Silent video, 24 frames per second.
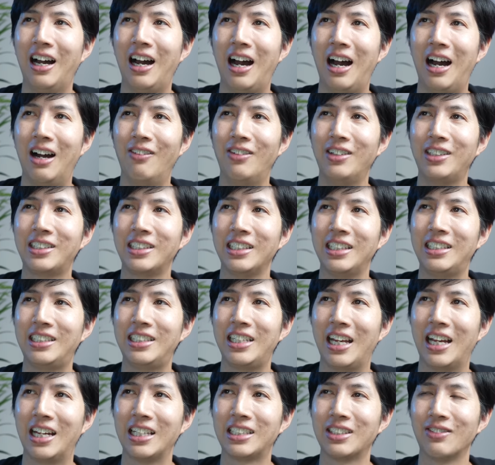obviously,
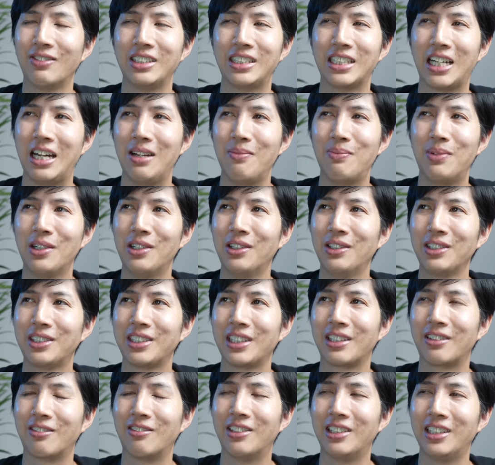chance of a typo. It's
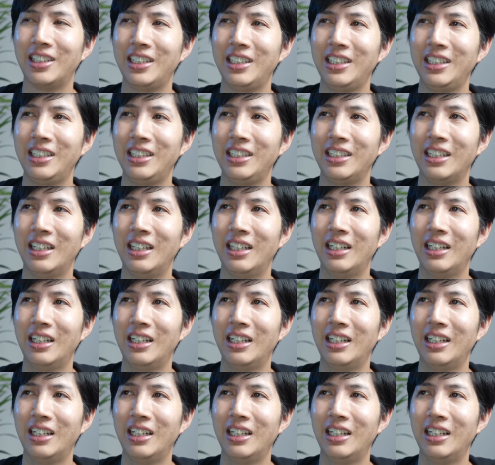like, what?